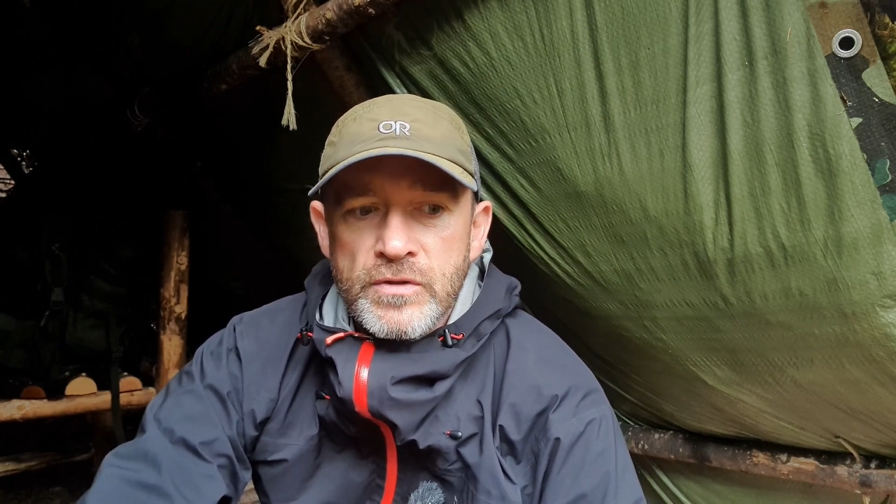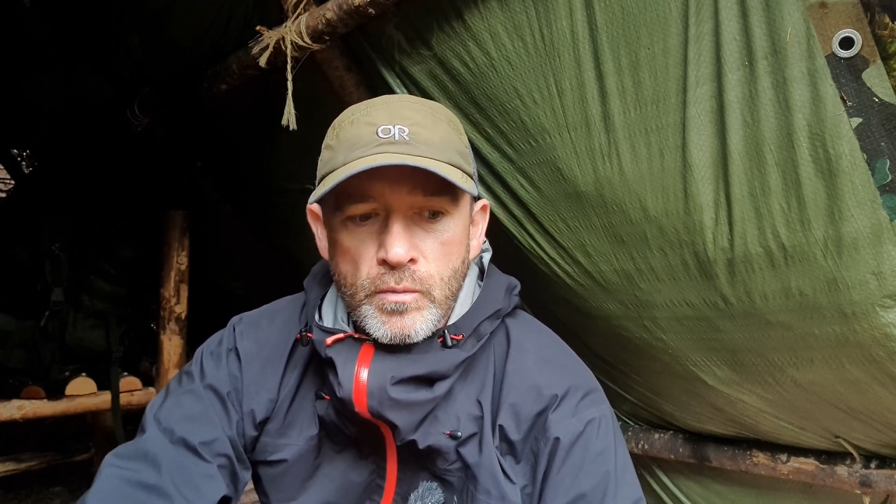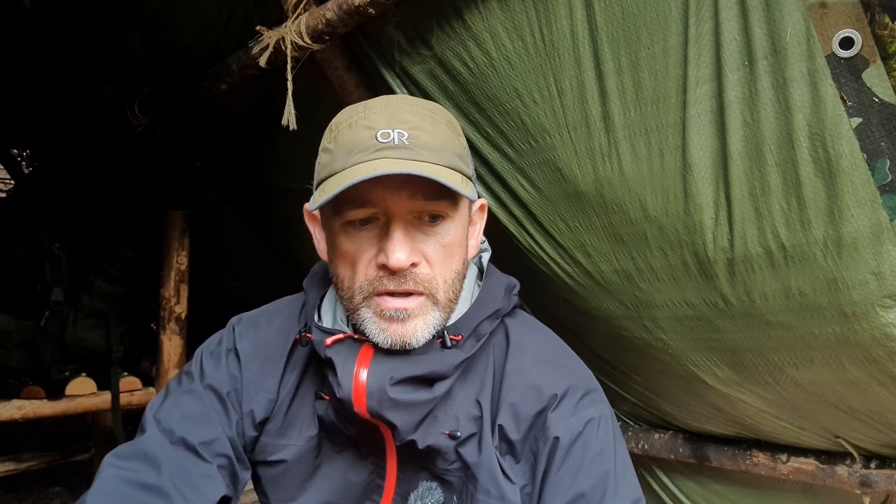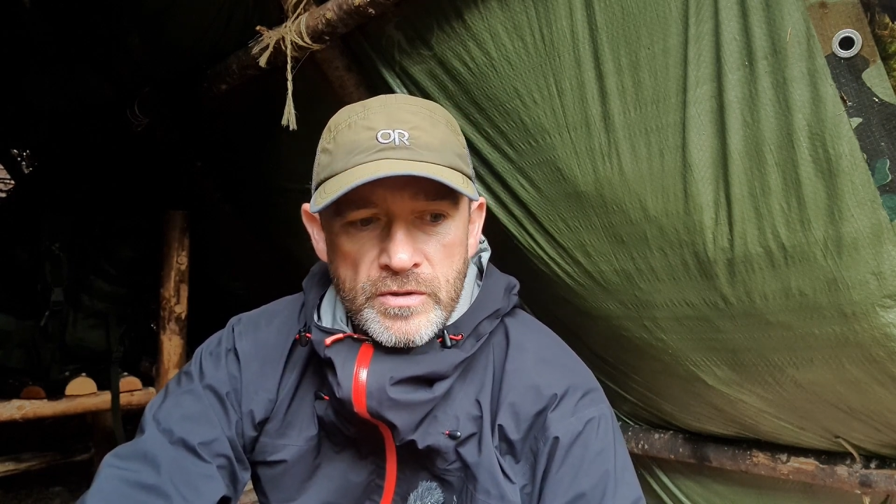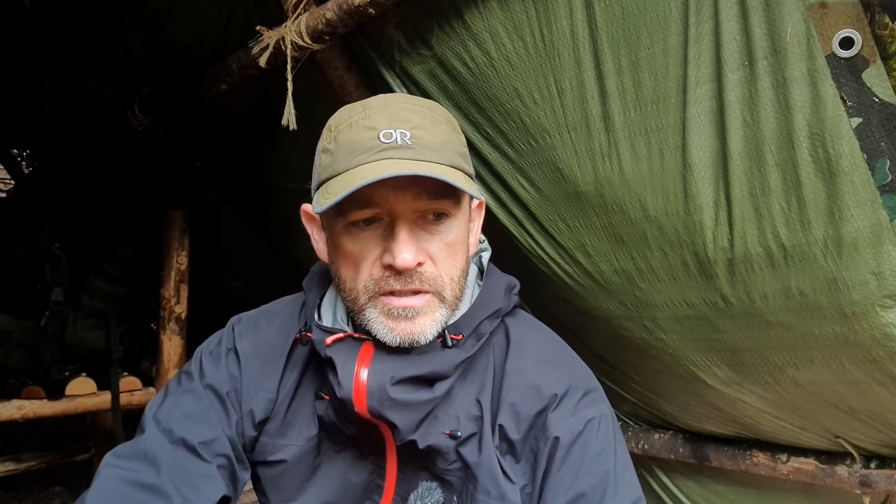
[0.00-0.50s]
if
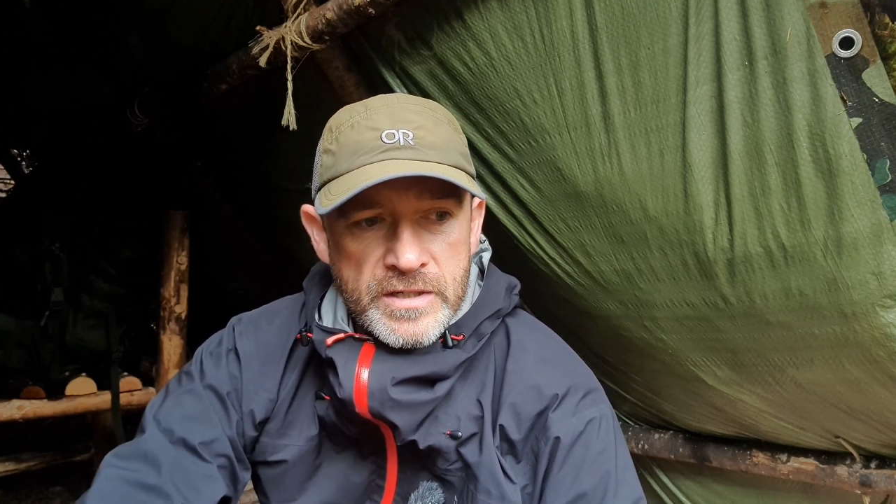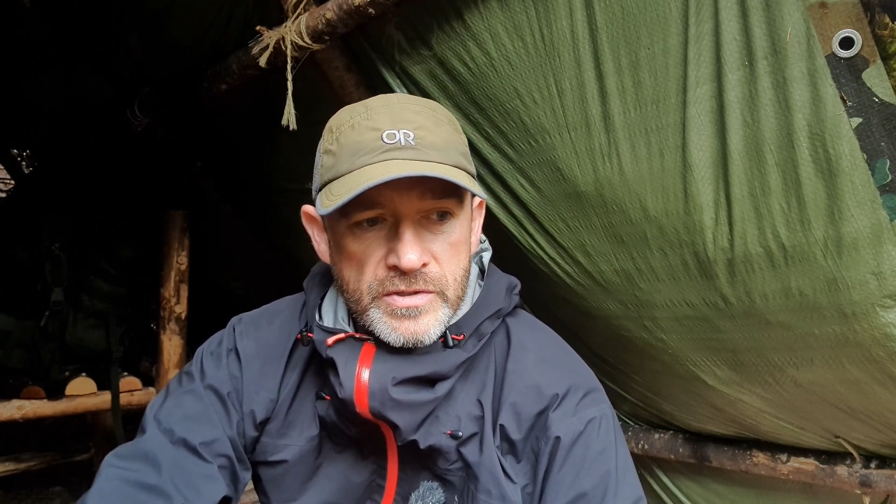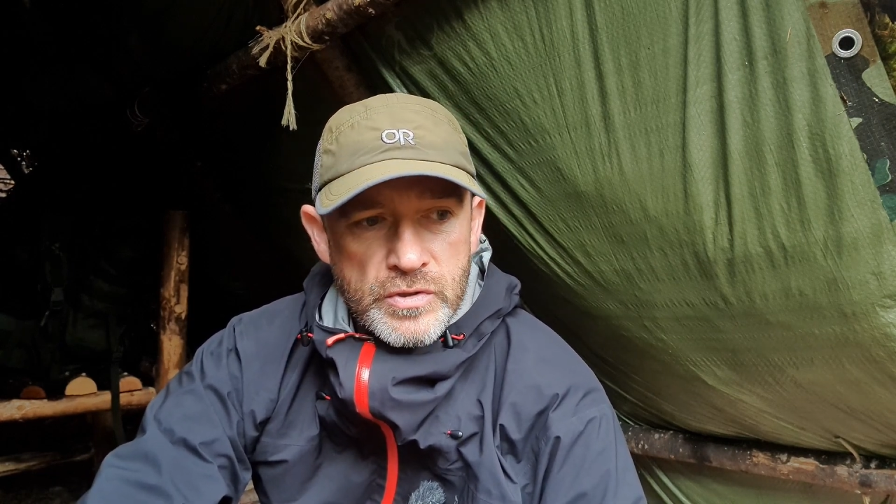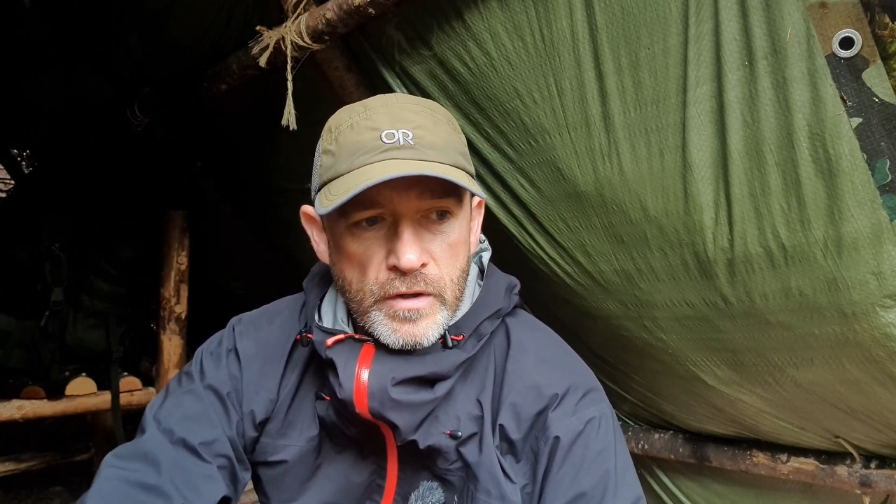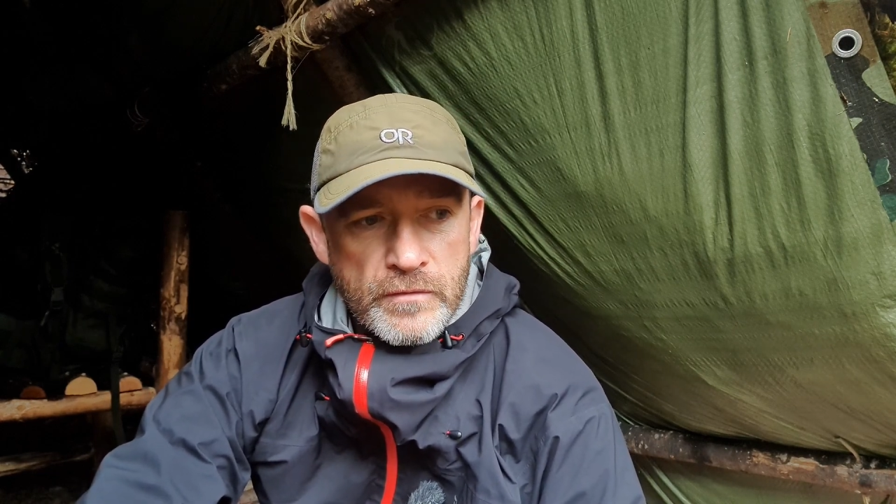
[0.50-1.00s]
the weather
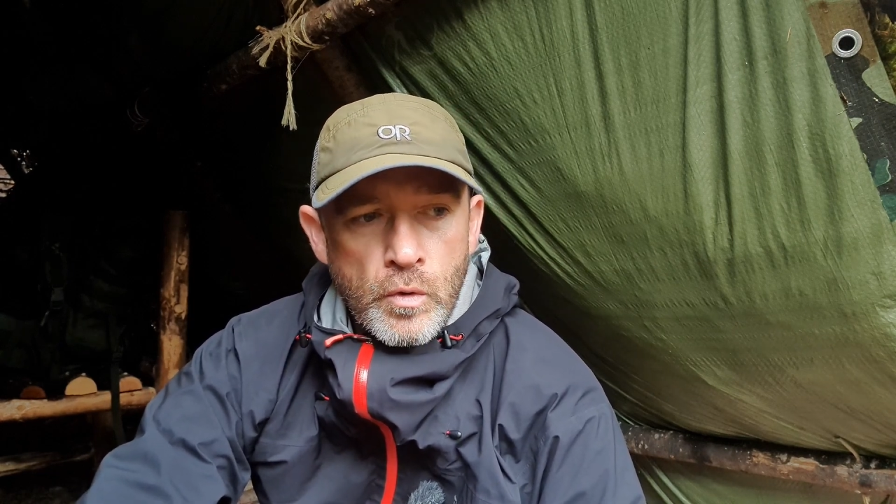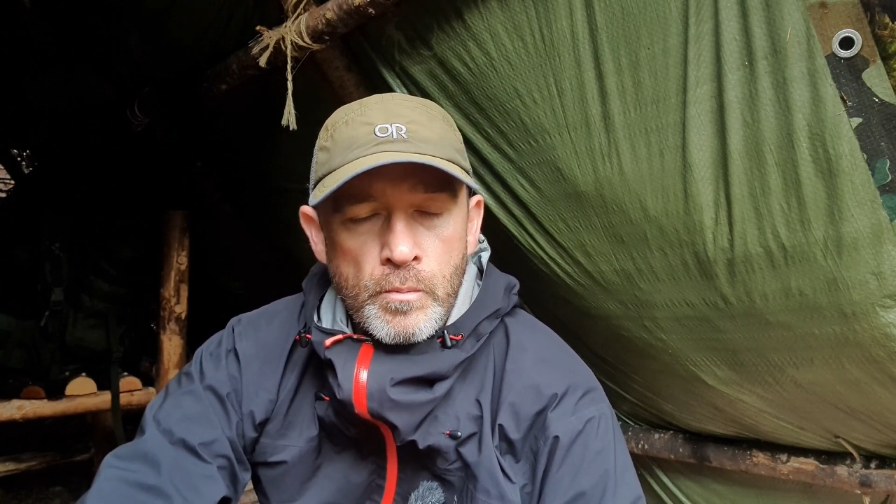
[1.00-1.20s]
does sort of